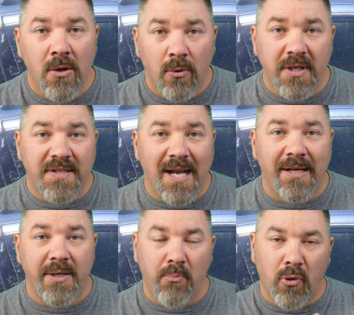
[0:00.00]
we
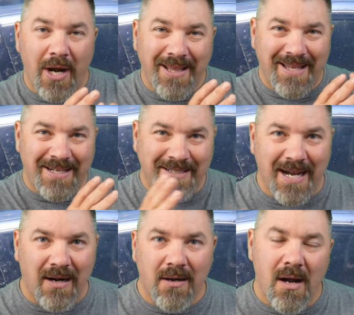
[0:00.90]
decided to break that
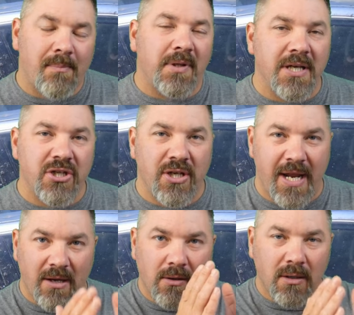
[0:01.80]
entire compilation
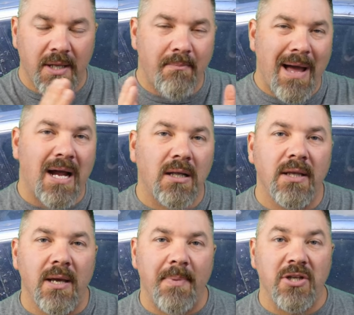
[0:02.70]
down clip by
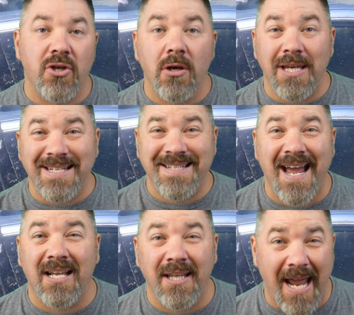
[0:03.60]
clip and show you
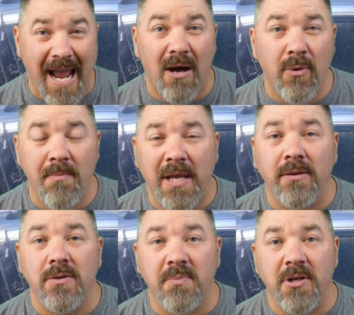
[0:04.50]
exactly how we made
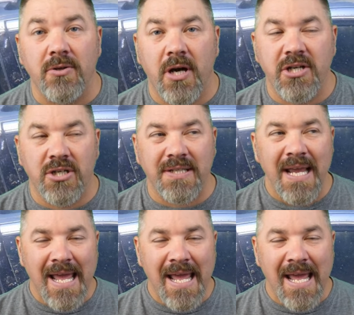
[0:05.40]
those penetrations